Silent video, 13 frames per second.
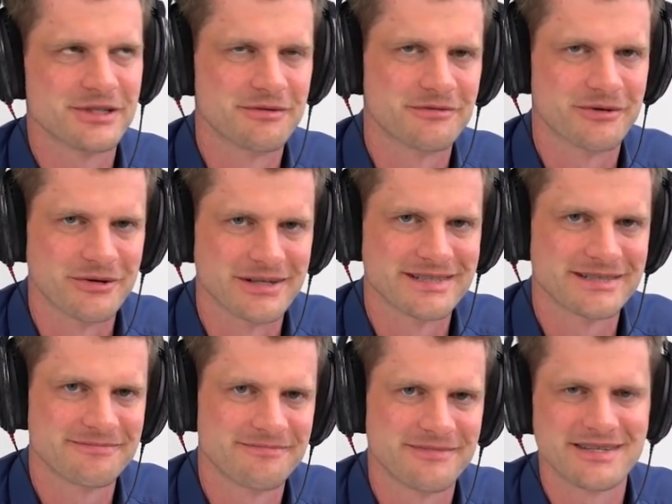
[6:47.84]
Of
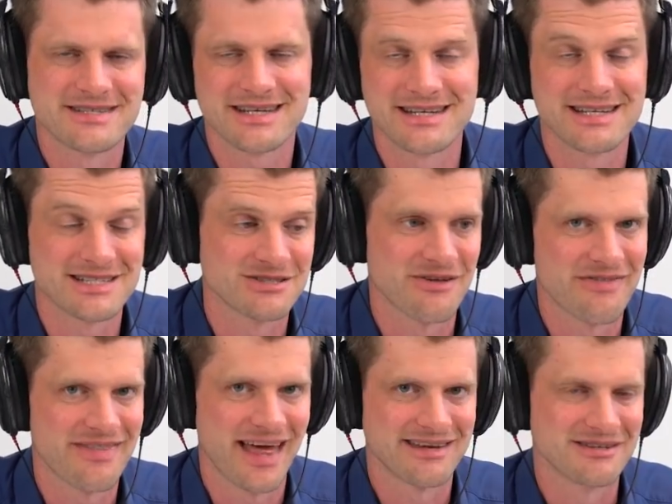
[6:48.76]
course, this idea is
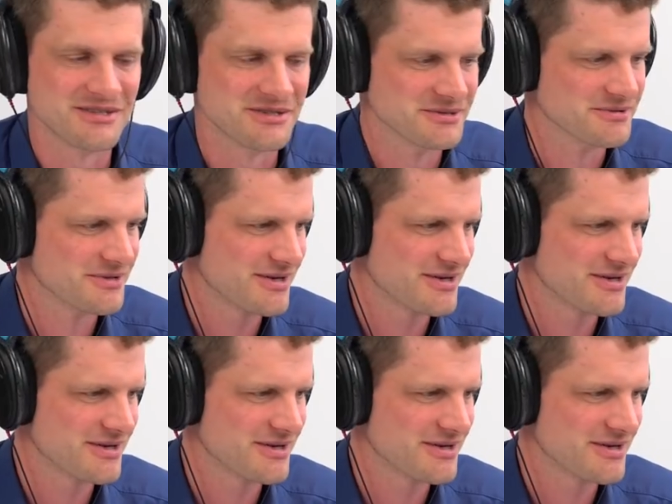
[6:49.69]
not that new.